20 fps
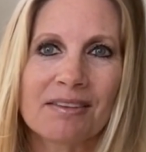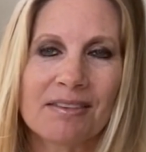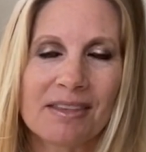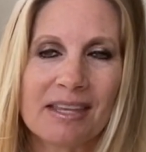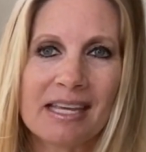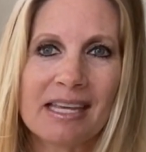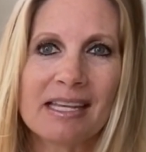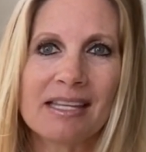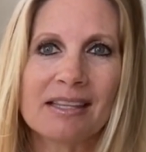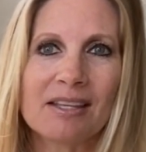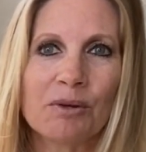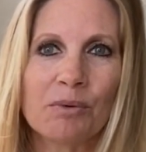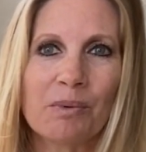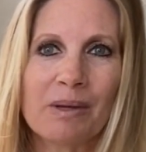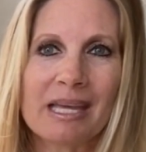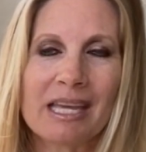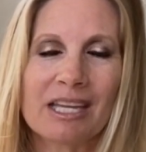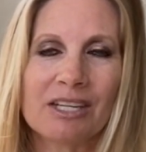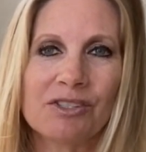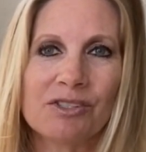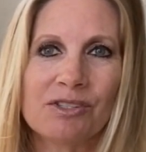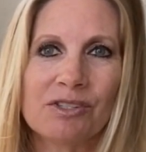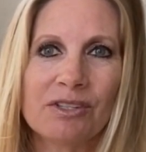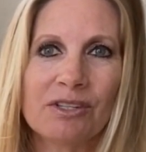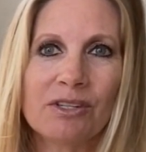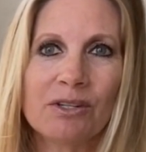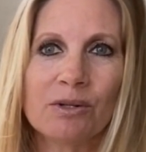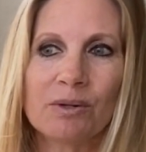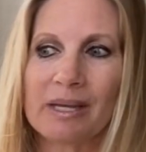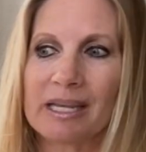thing that we can
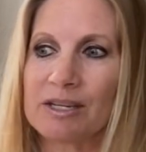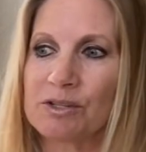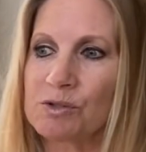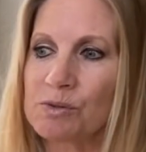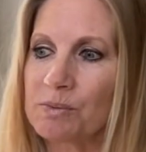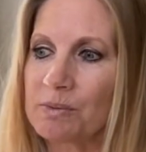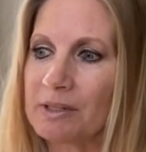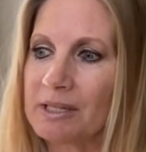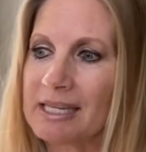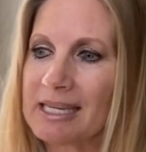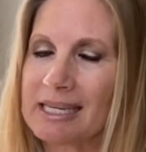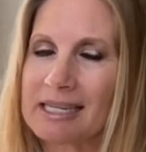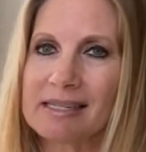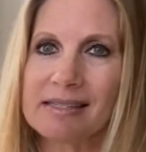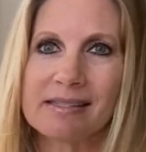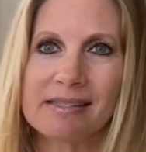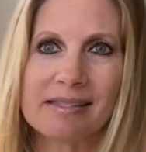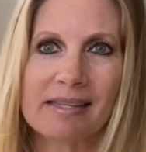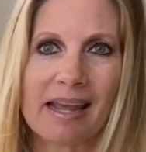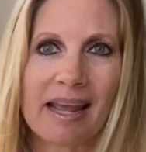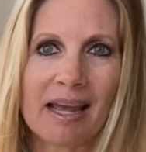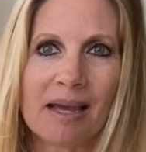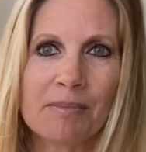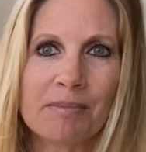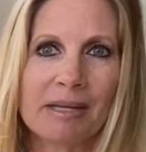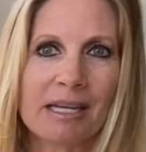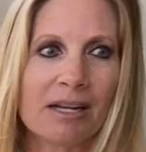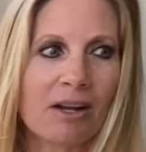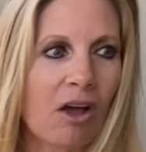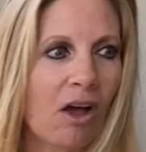do, is really
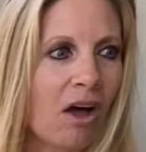examine